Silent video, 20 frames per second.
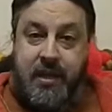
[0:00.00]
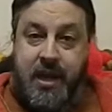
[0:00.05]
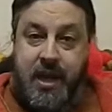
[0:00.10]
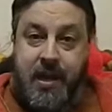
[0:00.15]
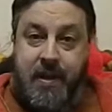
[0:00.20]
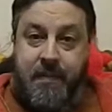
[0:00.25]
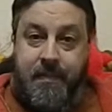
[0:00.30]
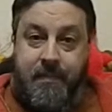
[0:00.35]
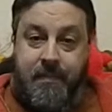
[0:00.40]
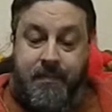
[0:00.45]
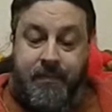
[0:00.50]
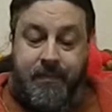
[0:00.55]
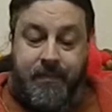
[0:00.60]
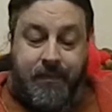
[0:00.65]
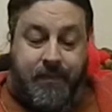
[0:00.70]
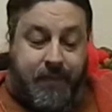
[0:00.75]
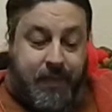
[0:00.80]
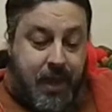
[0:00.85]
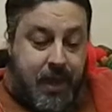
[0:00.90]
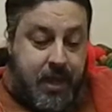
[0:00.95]
now,
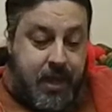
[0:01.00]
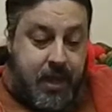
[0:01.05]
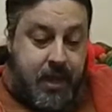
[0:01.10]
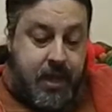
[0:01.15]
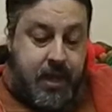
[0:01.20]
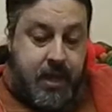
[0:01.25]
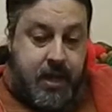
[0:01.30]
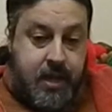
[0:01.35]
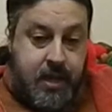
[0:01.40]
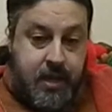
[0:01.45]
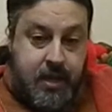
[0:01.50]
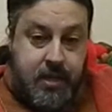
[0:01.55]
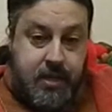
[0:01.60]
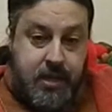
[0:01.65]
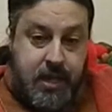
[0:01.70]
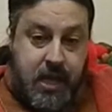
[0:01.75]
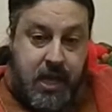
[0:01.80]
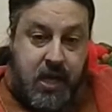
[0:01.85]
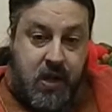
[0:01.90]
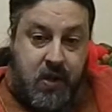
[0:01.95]

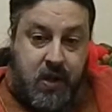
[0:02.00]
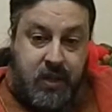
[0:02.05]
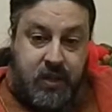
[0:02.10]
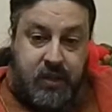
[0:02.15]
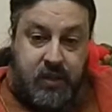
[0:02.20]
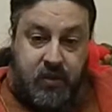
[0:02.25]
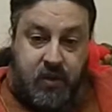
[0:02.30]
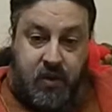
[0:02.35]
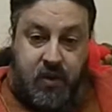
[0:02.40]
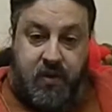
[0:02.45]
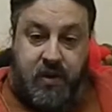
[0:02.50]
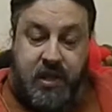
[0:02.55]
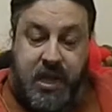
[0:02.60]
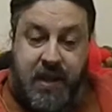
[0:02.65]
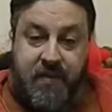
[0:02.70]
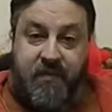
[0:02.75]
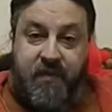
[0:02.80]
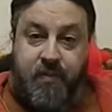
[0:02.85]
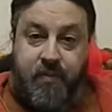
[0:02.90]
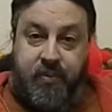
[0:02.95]
and now it's sort of
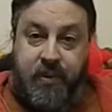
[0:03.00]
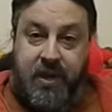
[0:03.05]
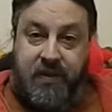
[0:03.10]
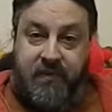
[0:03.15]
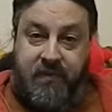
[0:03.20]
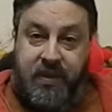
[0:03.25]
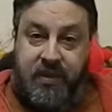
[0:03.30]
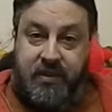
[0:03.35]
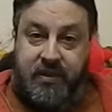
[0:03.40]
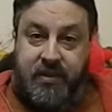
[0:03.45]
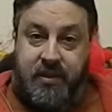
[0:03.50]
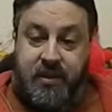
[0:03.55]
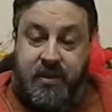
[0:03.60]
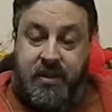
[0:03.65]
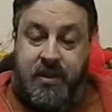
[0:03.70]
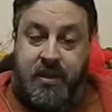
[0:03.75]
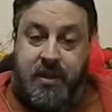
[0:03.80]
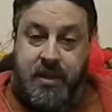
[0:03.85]
time for breakfast.